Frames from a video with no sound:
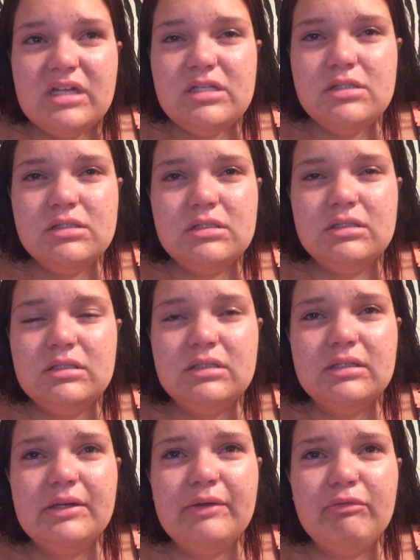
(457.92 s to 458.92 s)
And
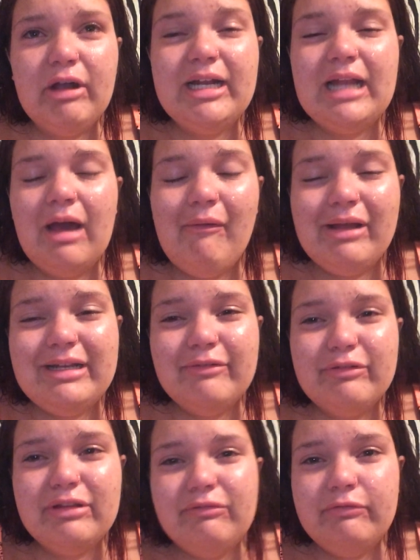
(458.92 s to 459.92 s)
right now, I
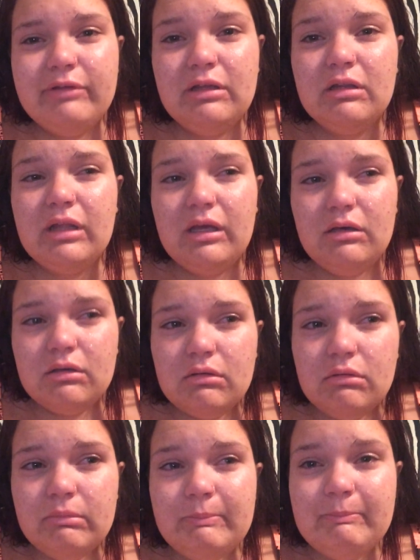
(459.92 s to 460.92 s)
definitely feel
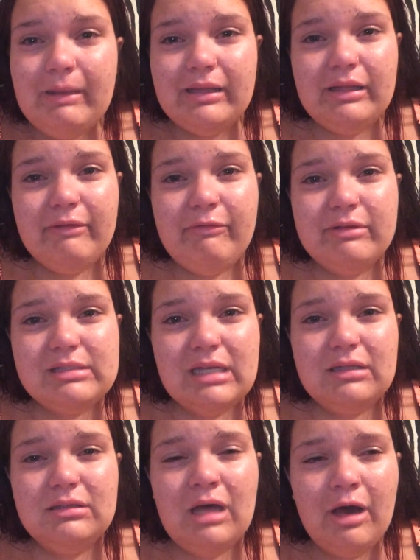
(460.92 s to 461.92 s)
like my life is
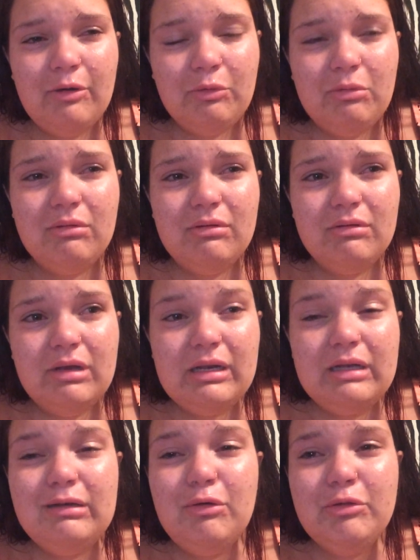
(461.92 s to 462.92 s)
at a low,
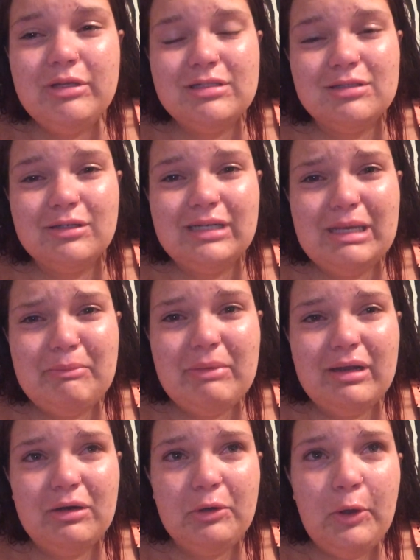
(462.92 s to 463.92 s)
and I know things are gonna get
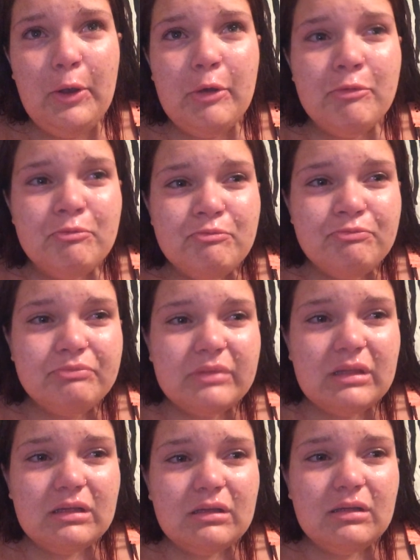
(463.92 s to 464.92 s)
better.
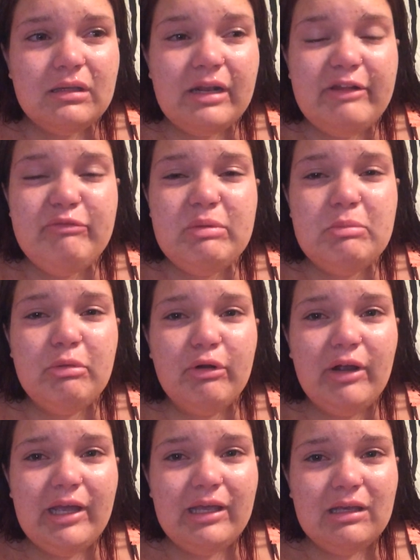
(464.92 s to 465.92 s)
And I've been
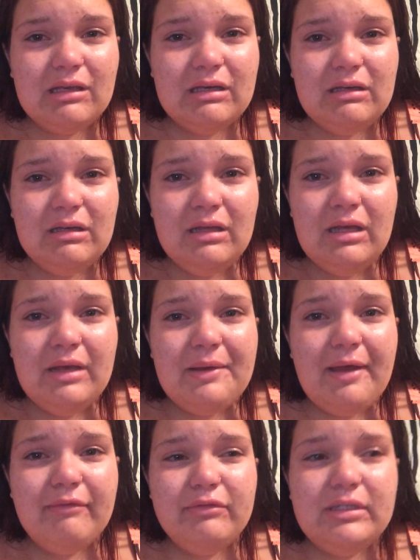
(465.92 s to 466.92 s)
praying
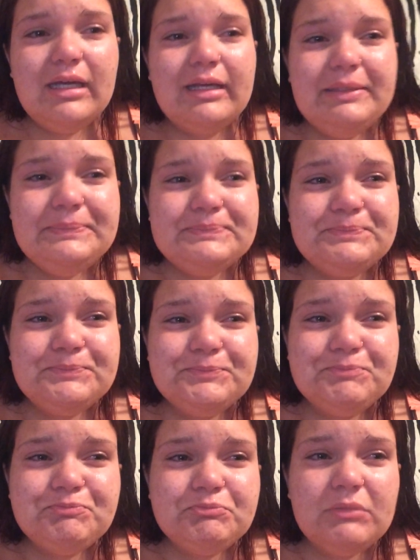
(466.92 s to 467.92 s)
every night.
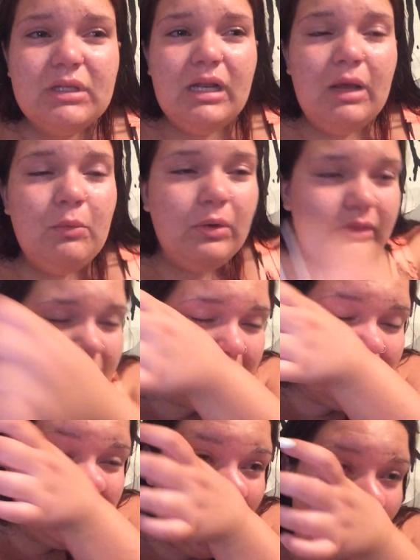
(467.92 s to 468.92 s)
And I want
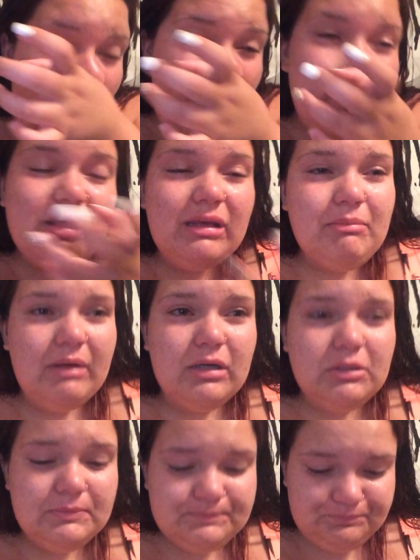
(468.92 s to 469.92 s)
things to get
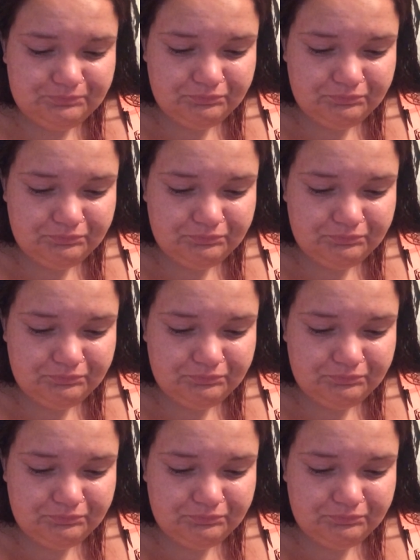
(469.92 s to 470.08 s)
better.